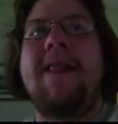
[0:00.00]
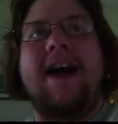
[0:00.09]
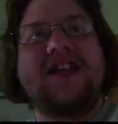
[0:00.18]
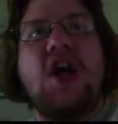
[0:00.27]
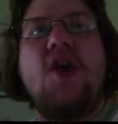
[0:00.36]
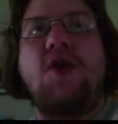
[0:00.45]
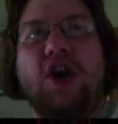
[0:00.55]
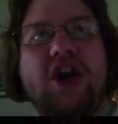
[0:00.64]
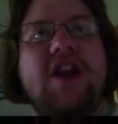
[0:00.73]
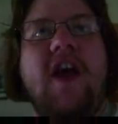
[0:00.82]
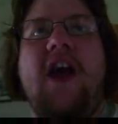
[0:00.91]
That's how
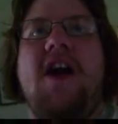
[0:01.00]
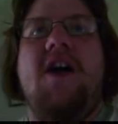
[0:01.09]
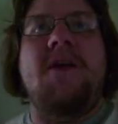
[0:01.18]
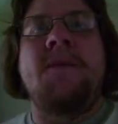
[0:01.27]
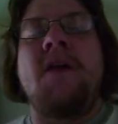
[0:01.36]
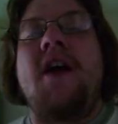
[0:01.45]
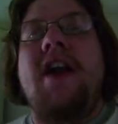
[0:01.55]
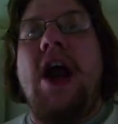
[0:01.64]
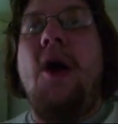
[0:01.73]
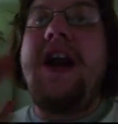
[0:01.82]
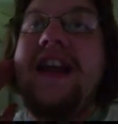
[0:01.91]
good they are.
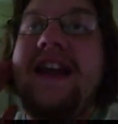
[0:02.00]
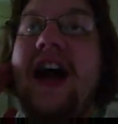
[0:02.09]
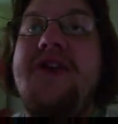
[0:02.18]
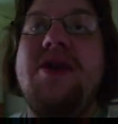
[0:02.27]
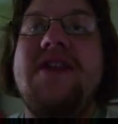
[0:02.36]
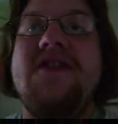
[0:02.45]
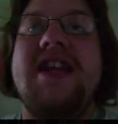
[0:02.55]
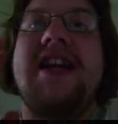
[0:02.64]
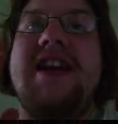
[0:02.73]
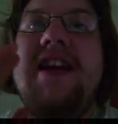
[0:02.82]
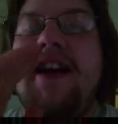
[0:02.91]
Now, I don't even
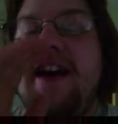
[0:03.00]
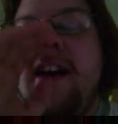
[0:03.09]
like